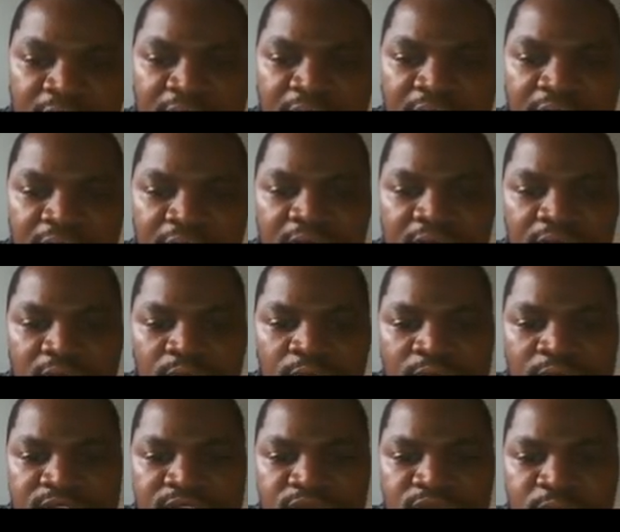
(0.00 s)
And then
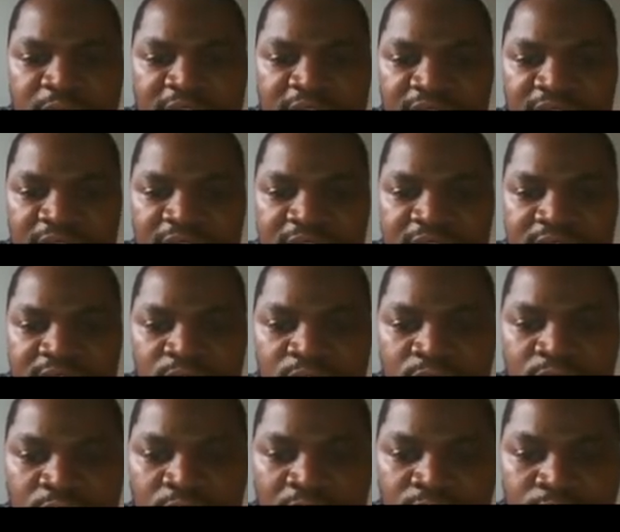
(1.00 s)
once you measure this,
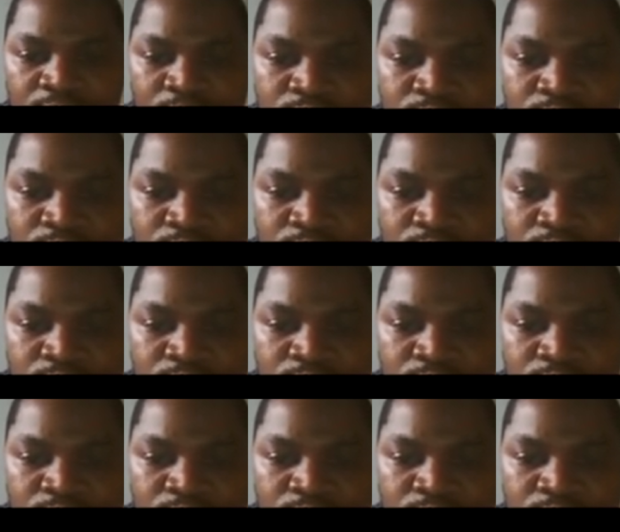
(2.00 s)
you have to